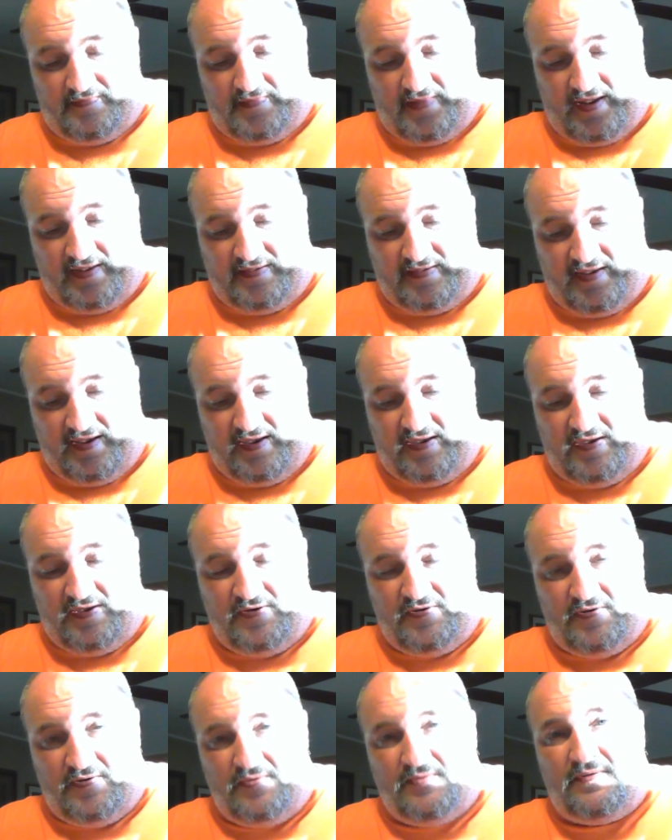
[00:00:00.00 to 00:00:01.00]
I think you
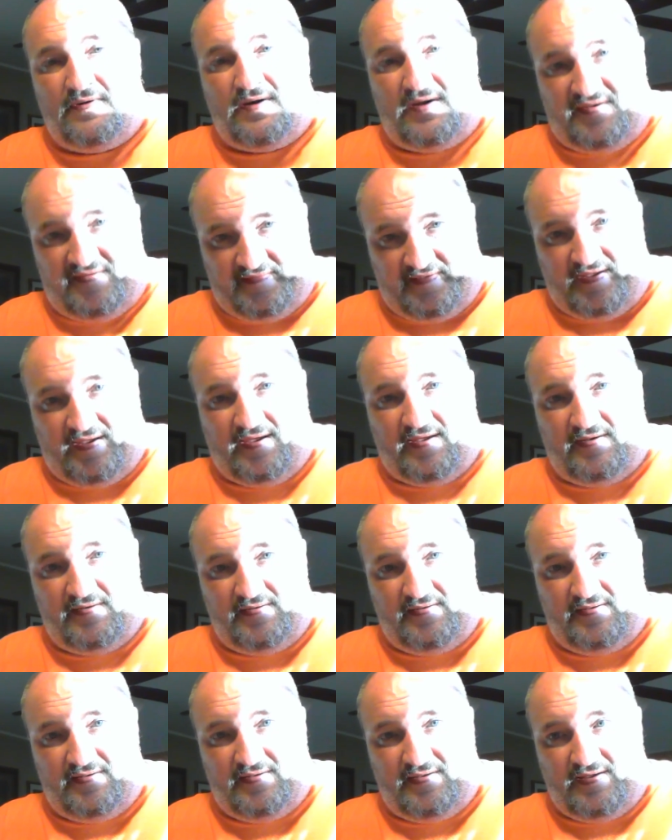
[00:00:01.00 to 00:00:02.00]
know where I
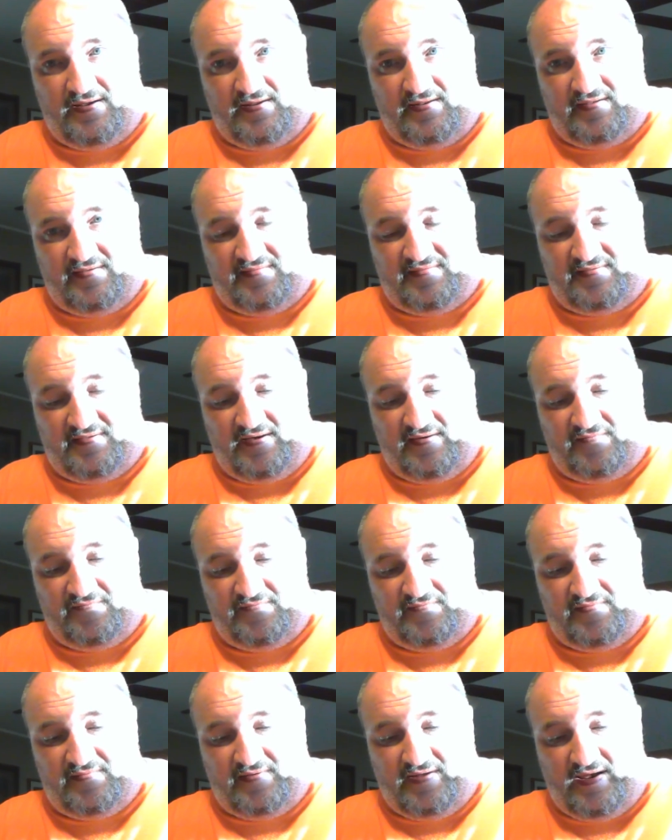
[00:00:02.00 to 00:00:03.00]
stand on this
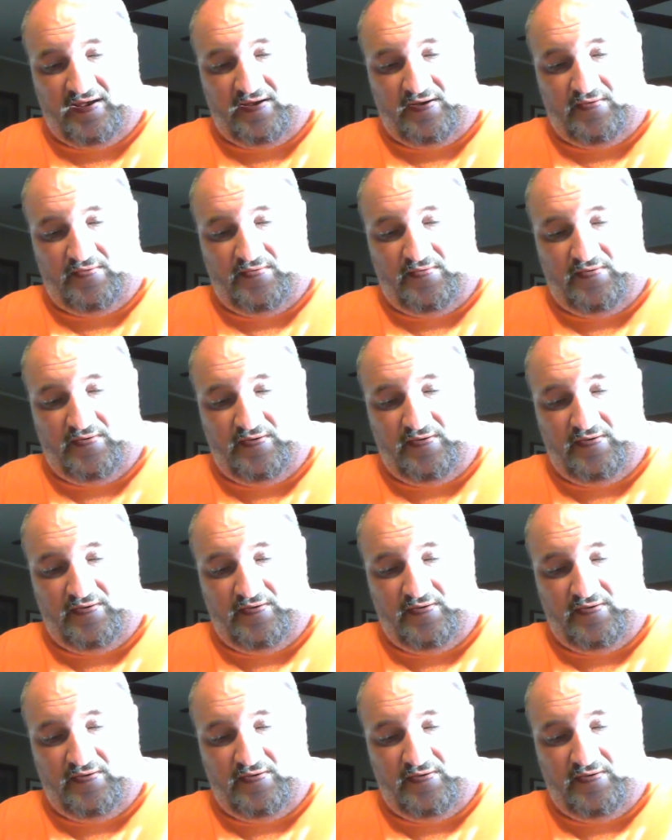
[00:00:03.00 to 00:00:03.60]
stuff. Now,